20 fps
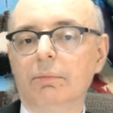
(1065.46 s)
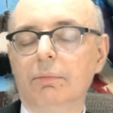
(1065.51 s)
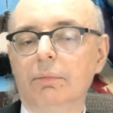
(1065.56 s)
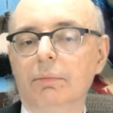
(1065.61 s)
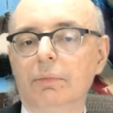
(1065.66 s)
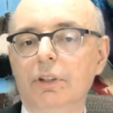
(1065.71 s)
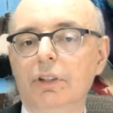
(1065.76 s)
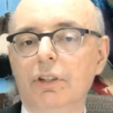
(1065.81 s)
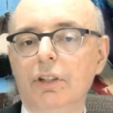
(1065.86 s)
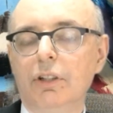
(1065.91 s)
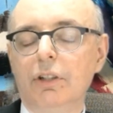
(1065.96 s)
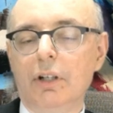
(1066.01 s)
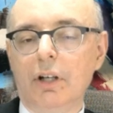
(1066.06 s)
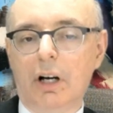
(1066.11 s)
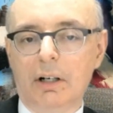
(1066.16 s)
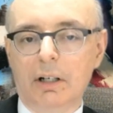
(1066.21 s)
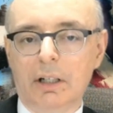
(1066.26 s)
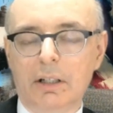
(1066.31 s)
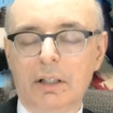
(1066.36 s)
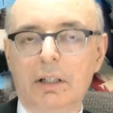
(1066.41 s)

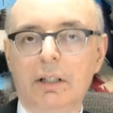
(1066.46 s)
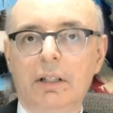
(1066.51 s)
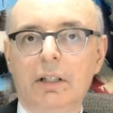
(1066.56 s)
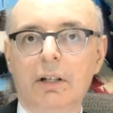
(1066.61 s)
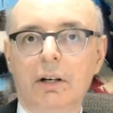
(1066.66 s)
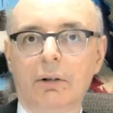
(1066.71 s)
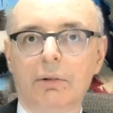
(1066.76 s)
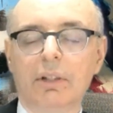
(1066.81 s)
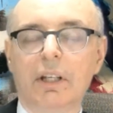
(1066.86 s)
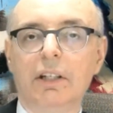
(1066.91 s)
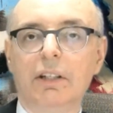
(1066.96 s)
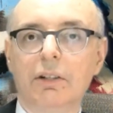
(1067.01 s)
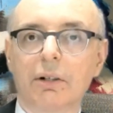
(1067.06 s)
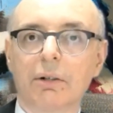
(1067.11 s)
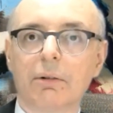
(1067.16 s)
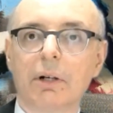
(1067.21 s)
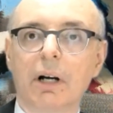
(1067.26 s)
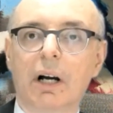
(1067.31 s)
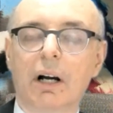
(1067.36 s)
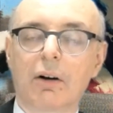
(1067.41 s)
that
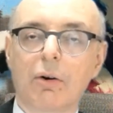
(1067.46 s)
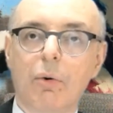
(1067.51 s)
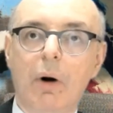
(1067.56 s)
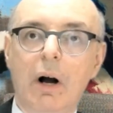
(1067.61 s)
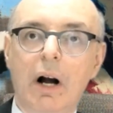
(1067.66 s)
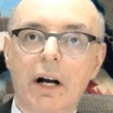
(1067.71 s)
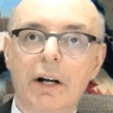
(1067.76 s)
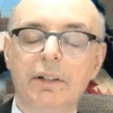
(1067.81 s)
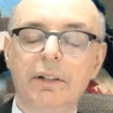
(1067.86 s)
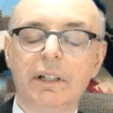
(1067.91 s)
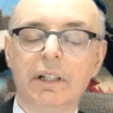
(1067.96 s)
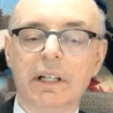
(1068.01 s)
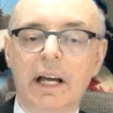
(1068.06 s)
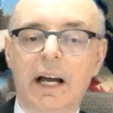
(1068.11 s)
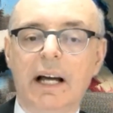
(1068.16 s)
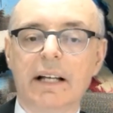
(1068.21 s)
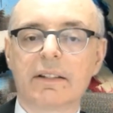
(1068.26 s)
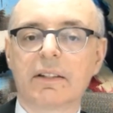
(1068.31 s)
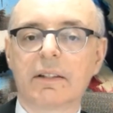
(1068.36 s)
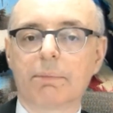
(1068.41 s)
you're acquiring it
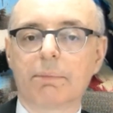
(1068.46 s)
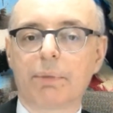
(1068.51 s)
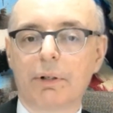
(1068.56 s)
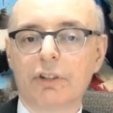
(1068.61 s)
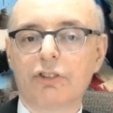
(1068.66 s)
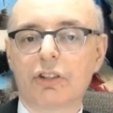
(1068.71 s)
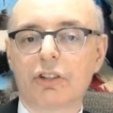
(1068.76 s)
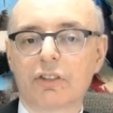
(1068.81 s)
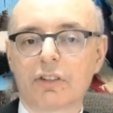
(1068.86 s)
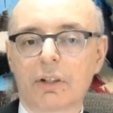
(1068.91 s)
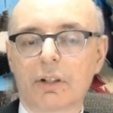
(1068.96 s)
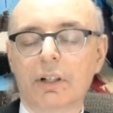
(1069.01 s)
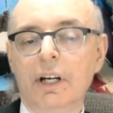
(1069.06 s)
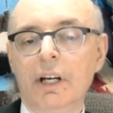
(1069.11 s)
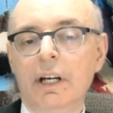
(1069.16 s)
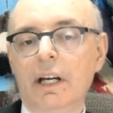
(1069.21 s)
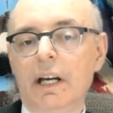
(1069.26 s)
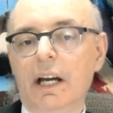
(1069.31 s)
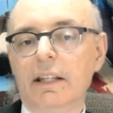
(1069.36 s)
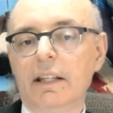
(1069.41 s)
as the purchaser,
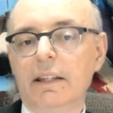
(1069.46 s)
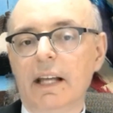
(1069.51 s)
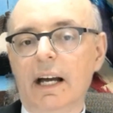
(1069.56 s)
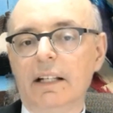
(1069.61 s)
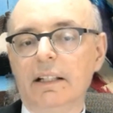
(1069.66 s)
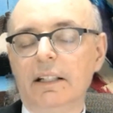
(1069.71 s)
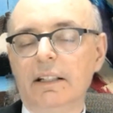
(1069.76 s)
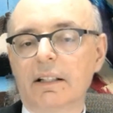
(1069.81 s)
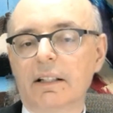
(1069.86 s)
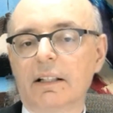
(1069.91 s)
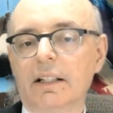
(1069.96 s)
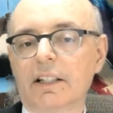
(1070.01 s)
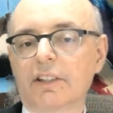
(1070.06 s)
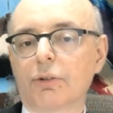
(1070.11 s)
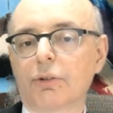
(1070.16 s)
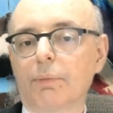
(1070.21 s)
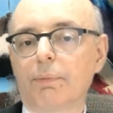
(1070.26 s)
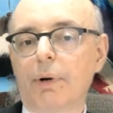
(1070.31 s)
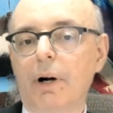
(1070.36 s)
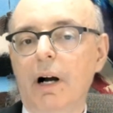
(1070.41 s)
and that
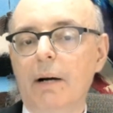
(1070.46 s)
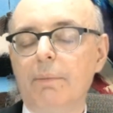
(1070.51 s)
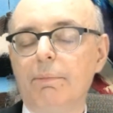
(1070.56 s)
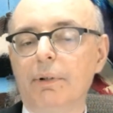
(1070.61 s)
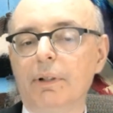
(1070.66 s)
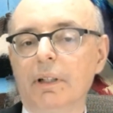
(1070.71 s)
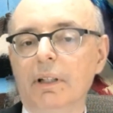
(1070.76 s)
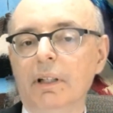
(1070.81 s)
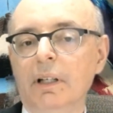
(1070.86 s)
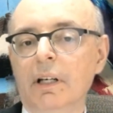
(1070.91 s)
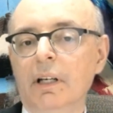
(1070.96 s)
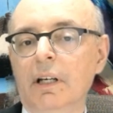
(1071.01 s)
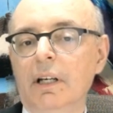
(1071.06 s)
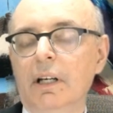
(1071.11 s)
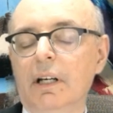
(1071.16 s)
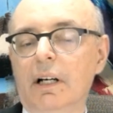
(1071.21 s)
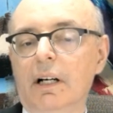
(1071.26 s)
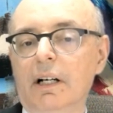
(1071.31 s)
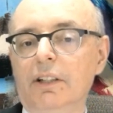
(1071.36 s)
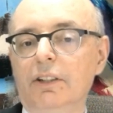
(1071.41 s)
intellectual property,
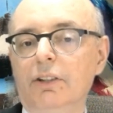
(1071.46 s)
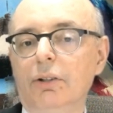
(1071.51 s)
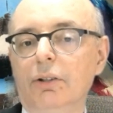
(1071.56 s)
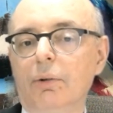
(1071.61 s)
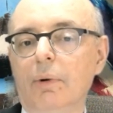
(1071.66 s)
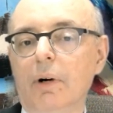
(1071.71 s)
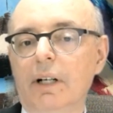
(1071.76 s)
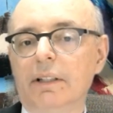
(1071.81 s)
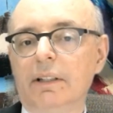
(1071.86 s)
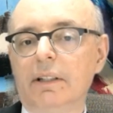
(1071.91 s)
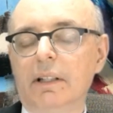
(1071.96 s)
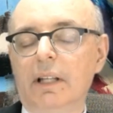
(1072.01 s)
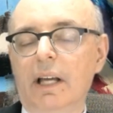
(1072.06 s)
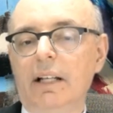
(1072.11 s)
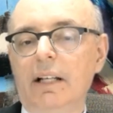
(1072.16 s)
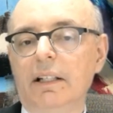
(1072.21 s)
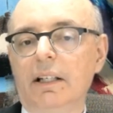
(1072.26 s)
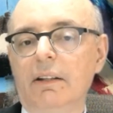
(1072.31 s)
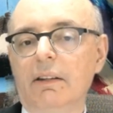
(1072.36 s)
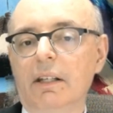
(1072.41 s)
you don't want
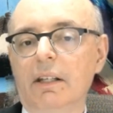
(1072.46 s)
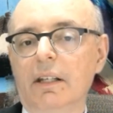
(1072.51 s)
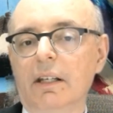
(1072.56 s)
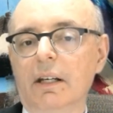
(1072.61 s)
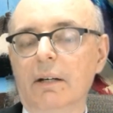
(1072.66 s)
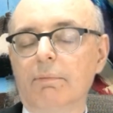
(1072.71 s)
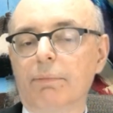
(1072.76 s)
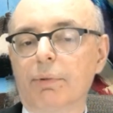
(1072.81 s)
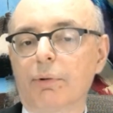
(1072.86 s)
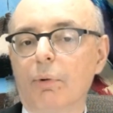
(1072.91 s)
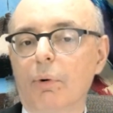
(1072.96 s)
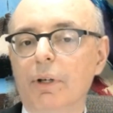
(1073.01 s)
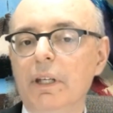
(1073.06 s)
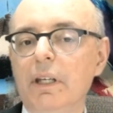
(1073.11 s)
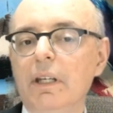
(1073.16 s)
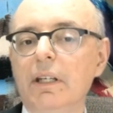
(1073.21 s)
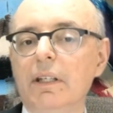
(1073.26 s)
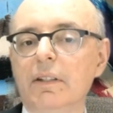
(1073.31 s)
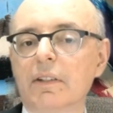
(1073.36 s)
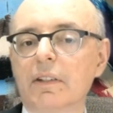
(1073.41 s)
any of the
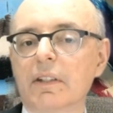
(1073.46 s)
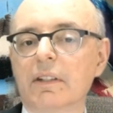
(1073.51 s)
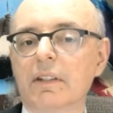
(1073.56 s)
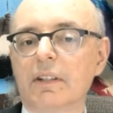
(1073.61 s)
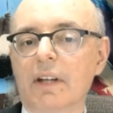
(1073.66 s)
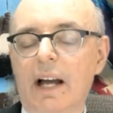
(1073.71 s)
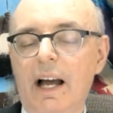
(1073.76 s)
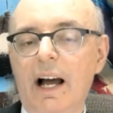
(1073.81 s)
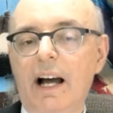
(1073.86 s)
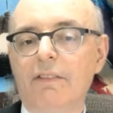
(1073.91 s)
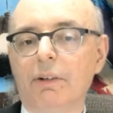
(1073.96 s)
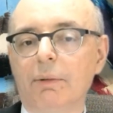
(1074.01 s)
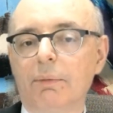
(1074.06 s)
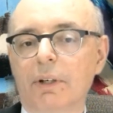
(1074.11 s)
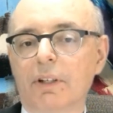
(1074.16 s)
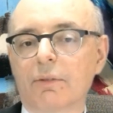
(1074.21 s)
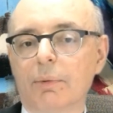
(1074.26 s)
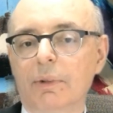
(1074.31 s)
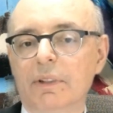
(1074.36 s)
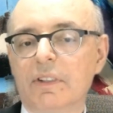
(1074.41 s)
employees to have it,
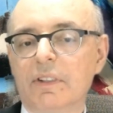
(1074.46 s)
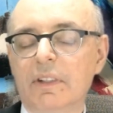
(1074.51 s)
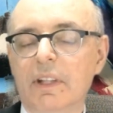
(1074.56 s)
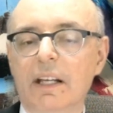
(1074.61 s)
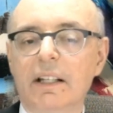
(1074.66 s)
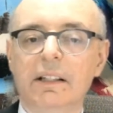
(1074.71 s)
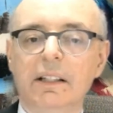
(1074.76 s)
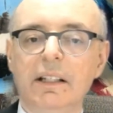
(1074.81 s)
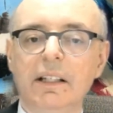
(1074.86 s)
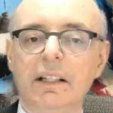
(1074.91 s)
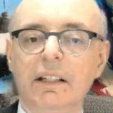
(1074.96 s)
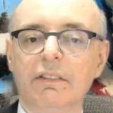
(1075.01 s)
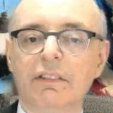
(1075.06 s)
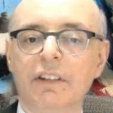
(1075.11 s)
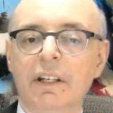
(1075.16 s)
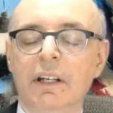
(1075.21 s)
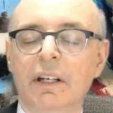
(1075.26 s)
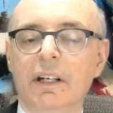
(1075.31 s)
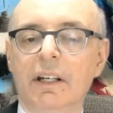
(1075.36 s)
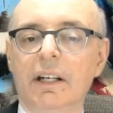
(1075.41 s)
because once they leave,
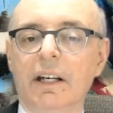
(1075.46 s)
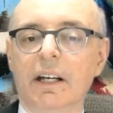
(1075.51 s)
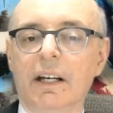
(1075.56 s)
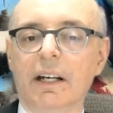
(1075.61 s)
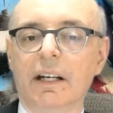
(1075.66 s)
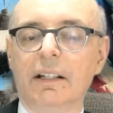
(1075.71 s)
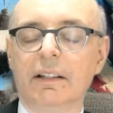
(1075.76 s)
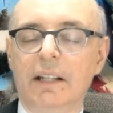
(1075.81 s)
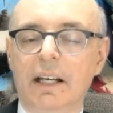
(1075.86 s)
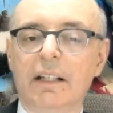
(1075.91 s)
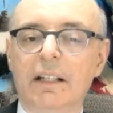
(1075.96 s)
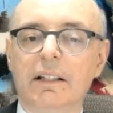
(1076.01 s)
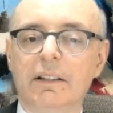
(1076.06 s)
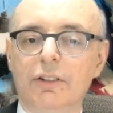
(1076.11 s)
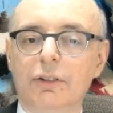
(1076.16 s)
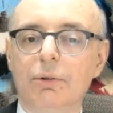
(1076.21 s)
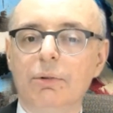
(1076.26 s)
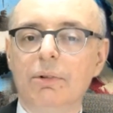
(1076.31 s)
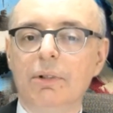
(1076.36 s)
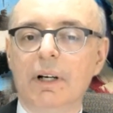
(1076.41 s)
they
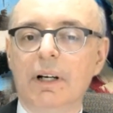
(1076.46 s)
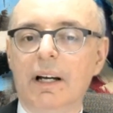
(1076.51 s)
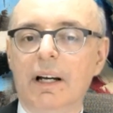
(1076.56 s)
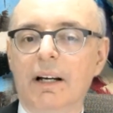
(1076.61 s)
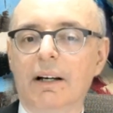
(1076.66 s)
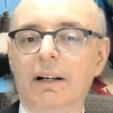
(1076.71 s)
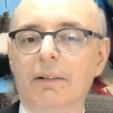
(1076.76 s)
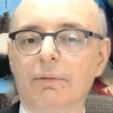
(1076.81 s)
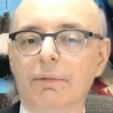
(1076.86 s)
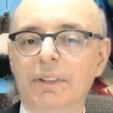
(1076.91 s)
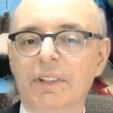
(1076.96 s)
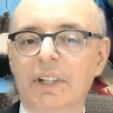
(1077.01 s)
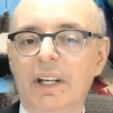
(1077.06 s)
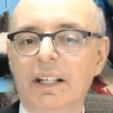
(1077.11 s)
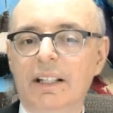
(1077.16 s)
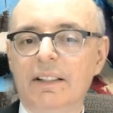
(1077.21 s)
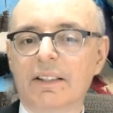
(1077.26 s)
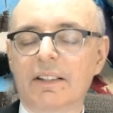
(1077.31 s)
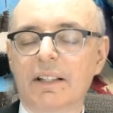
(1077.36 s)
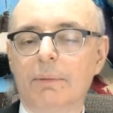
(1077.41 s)
do
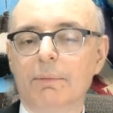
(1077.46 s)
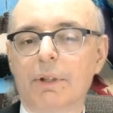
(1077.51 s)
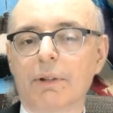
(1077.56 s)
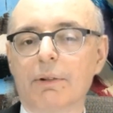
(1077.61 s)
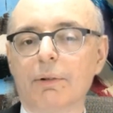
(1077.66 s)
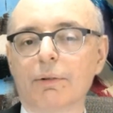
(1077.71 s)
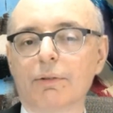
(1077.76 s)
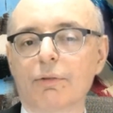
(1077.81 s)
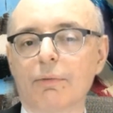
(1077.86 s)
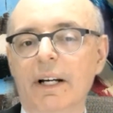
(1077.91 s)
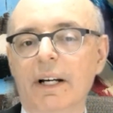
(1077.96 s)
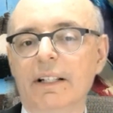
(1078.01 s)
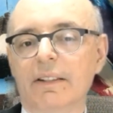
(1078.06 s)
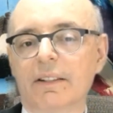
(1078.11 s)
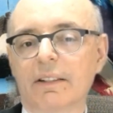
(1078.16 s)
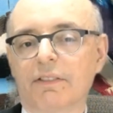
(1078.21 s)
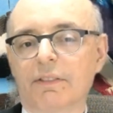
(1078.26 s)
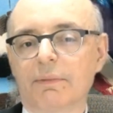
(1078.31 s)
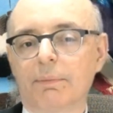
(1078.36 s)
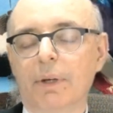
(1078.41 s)
retain some of those rights
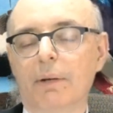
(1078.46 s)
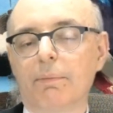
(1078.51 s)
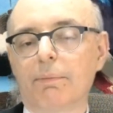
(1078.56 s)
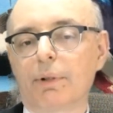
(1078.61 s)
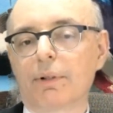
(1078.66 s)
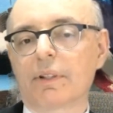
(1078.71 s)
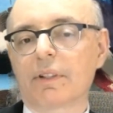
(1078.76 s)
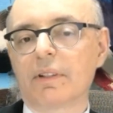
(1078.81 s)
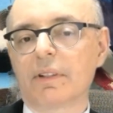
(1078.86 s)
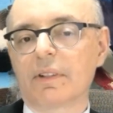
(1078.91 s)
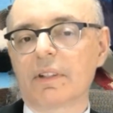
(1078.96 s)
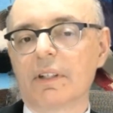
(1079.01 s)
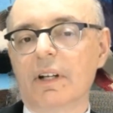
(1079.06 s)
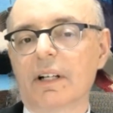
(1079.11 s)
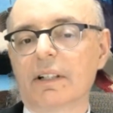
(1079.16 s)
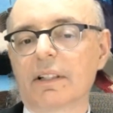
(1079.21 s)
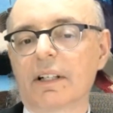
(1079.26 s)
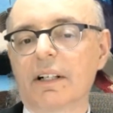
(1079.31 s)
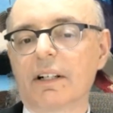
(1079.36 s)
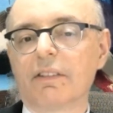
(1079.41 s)
if a person's
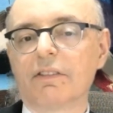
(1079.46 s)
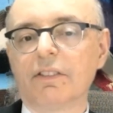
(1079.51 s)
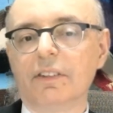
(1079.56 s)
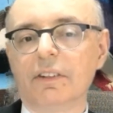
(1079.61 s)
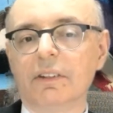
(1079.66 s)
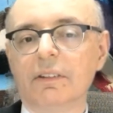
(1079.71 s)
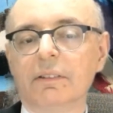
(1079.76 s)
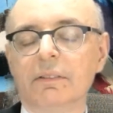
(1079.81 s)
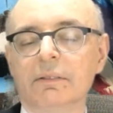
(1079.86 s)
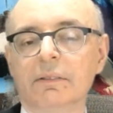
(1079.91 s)
not careful.